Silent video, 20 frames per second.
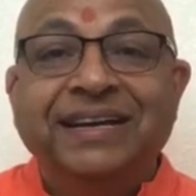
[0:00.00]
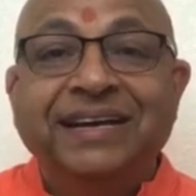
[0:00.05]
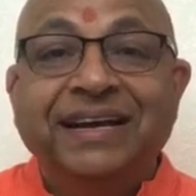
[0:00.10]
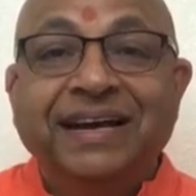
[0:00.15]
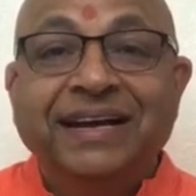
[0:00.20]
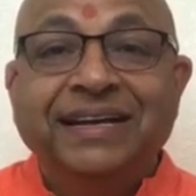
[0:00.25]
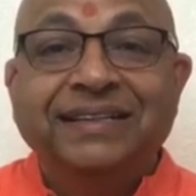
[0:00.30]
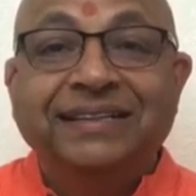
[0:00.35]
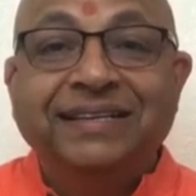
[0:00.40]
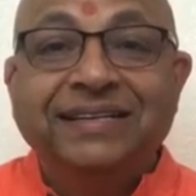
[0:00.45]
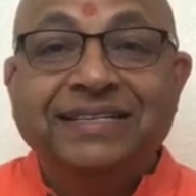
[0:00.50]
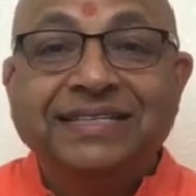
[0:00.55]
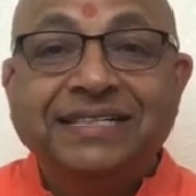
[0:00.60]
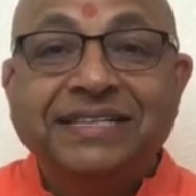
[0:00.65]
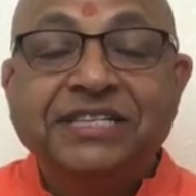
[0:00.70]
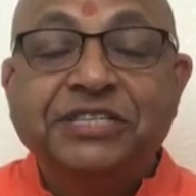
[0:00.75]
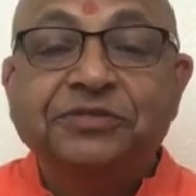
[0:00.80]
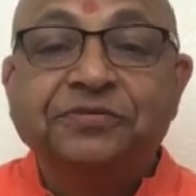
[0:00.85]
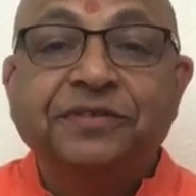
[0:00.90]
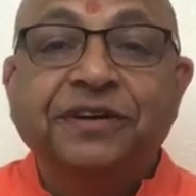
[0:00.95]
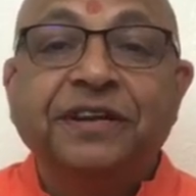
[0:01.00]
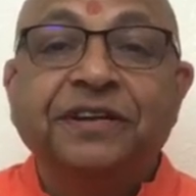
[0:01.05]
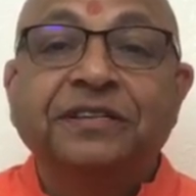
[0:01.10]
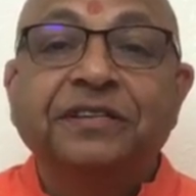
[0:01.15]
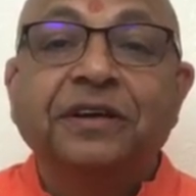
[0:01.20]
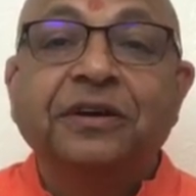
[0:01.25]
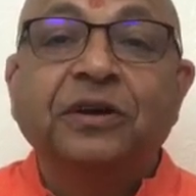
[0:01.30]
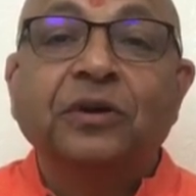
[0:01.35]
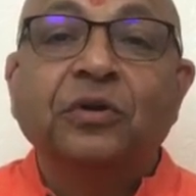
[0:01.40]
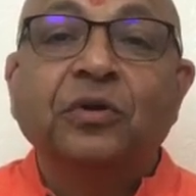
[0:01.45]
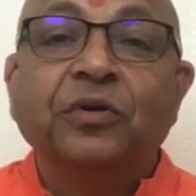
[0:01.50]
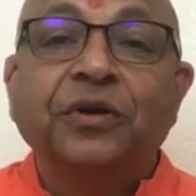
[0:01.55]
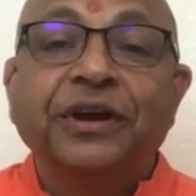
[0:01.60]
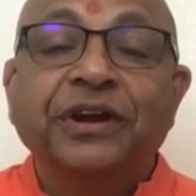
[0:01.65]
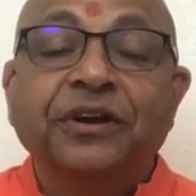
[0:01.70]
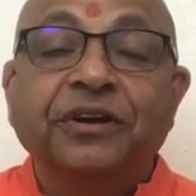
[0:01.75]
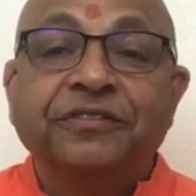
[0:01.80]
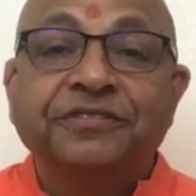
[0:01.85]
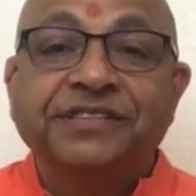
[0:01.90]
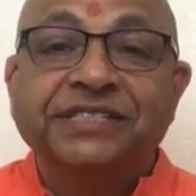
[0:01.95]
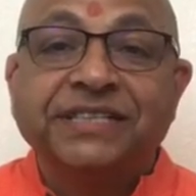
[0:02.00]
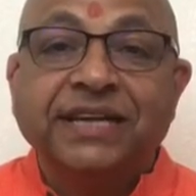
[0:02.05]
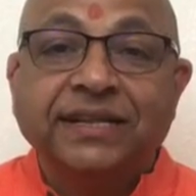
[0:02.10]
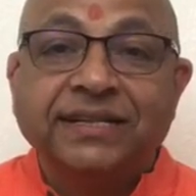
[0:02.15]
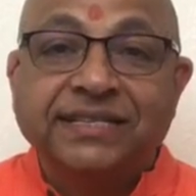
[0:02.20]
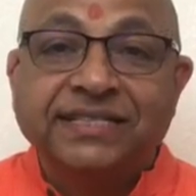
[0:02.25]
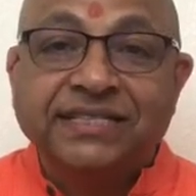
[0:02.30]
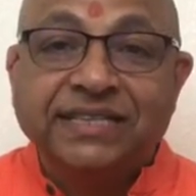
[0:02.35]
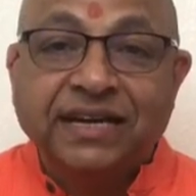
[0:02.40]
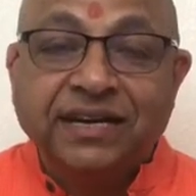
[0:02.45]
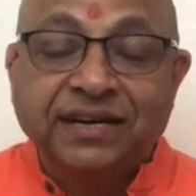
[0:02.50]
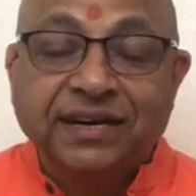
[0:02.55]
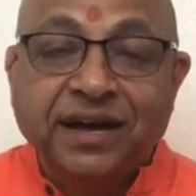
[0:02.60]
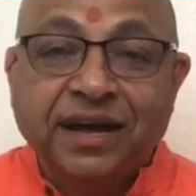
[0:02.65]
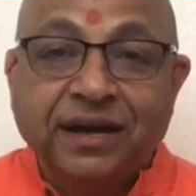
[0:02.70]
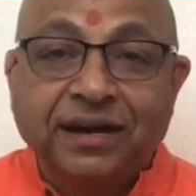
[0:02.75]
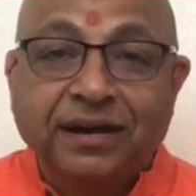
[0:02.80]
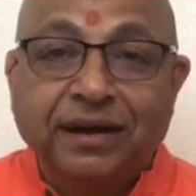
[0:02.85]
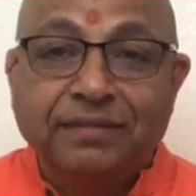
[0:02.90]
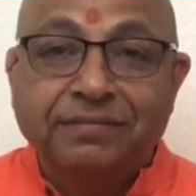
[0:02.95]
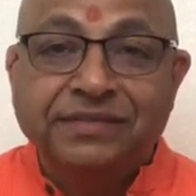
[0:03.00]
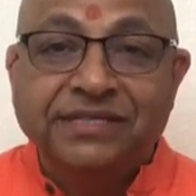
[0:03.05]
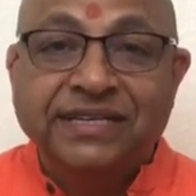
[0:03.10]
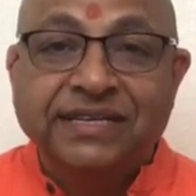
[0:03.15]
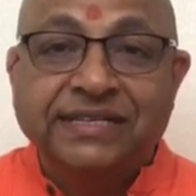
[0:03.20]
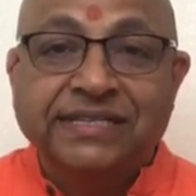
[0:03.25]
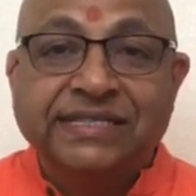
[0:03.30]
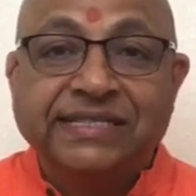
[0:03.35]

And this is where the glory of satsanga comes in.